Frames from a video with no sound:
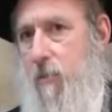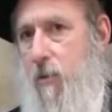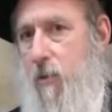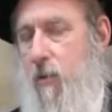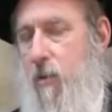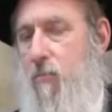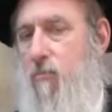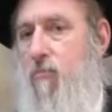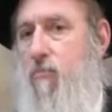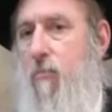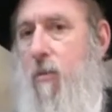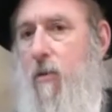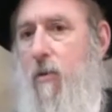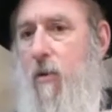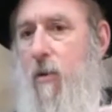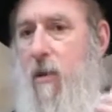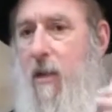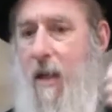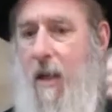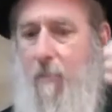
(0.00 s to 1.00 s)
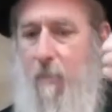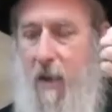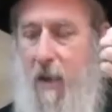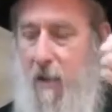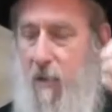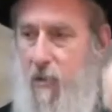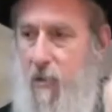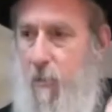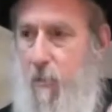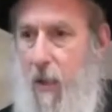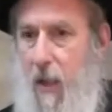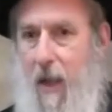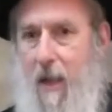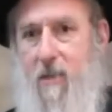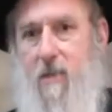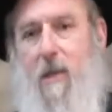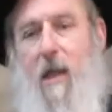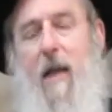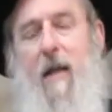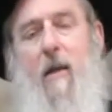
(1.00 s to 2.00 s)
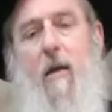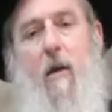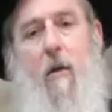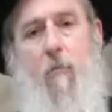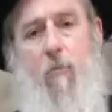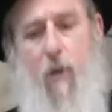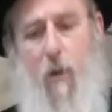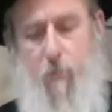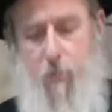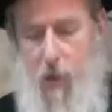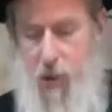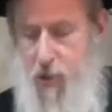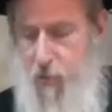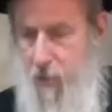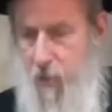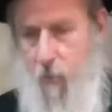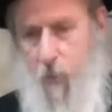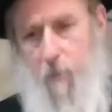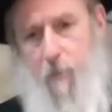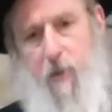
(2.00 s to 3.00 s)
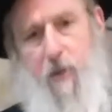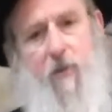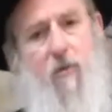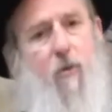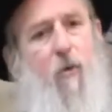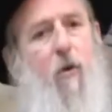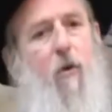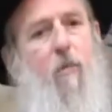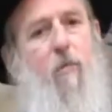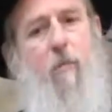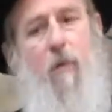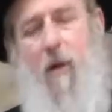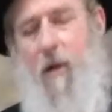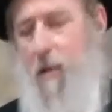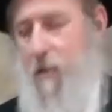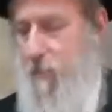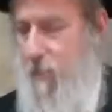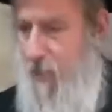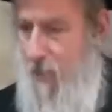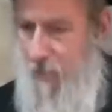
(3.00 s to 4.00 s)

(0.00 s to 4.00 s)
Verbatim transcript: You can, you can get medical supplies like blood pressure equipment or uh,